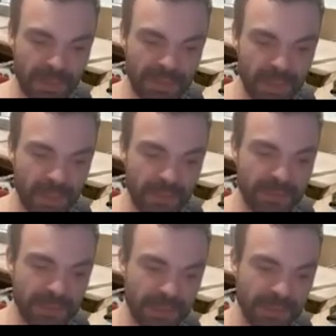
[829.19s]
Si
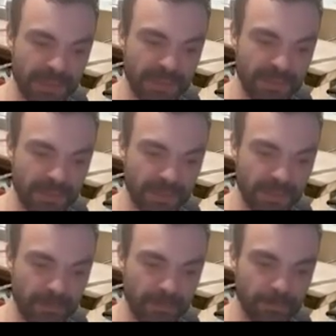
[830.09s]
is
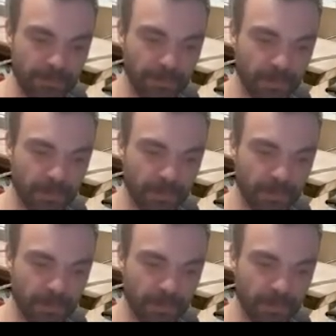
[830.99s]
S0,